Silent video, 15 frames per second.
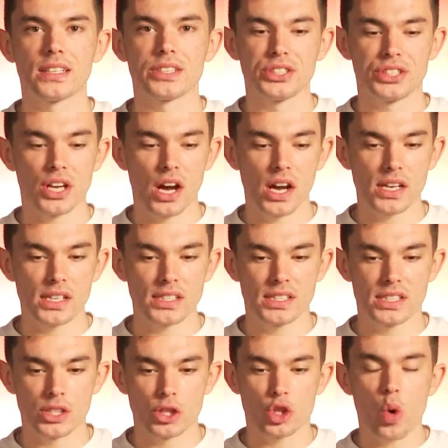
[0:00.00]

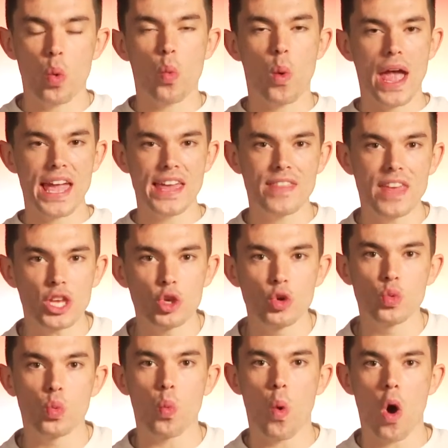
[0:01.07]
Does the way that you
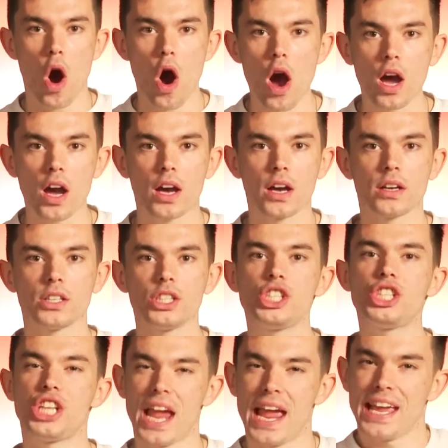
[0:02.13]
walk
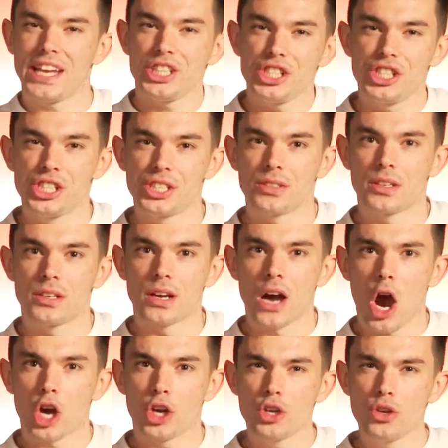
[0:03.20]
change?
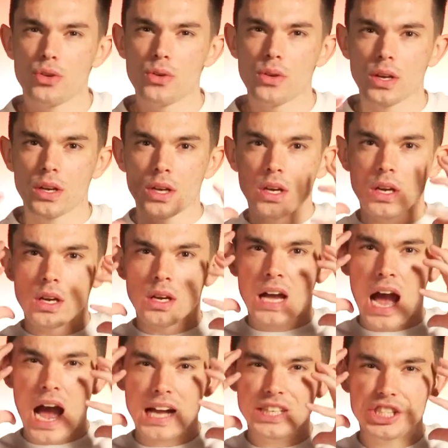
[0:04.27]
Are you
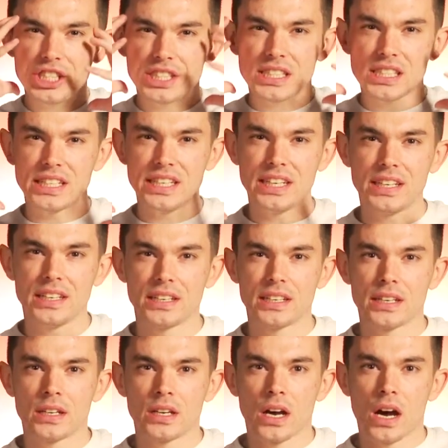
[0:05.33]
consciously
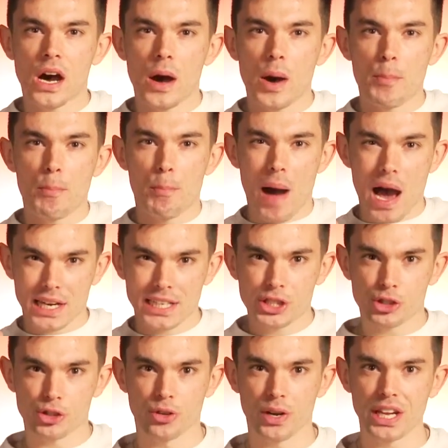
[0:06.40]

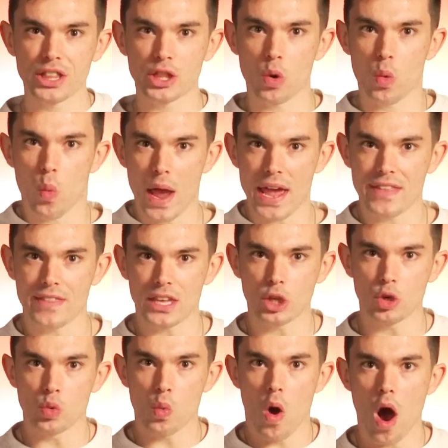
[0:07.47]
monitoring the way that
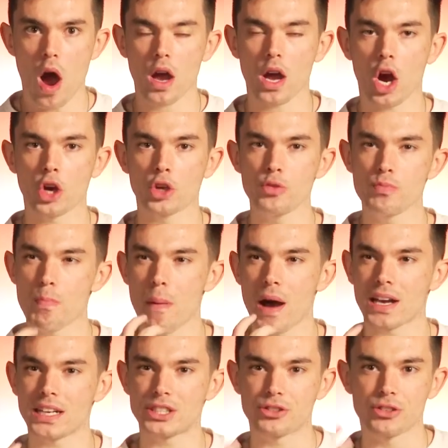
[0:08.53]
you walk? Are you
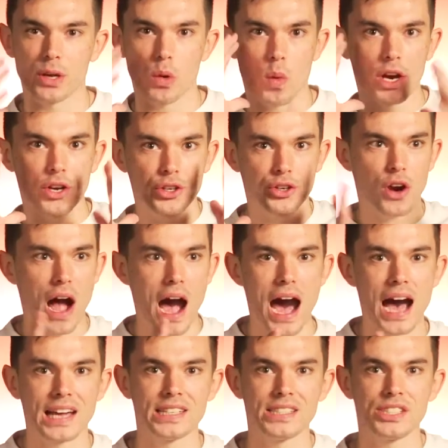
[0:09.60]
monitoring where your
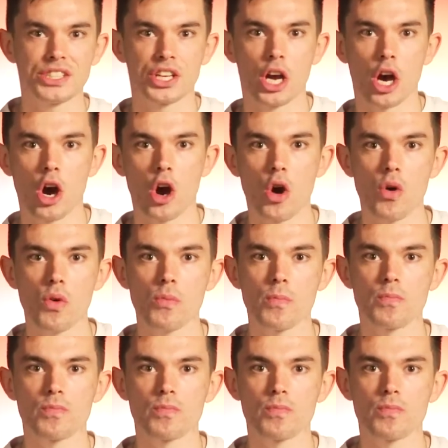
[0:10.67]
eyes go?